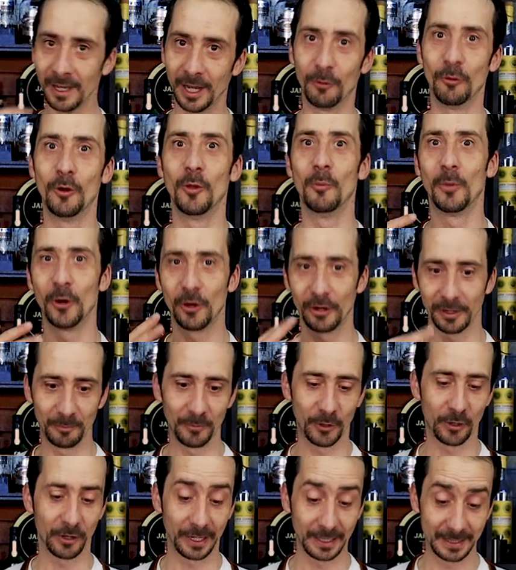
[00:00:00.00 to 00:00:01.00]
want more and
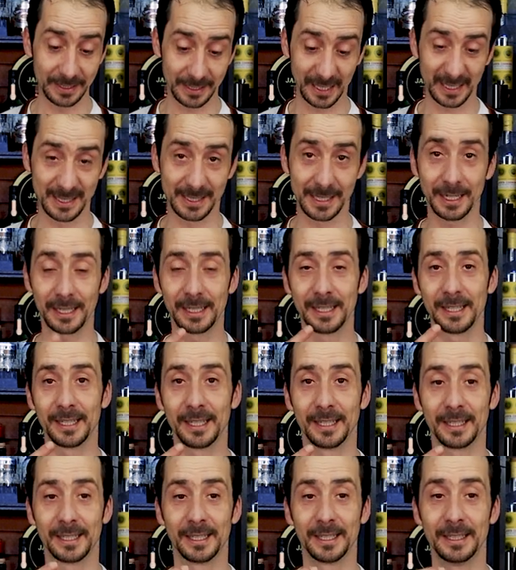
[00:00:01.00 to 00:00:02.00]
more. It's exactly
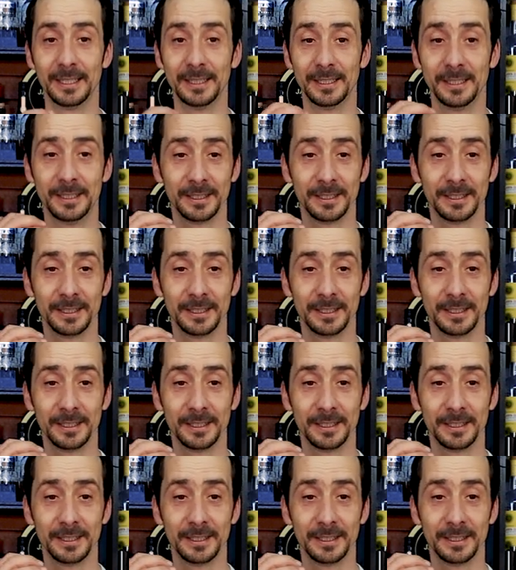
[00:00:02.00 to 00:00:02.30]
like that.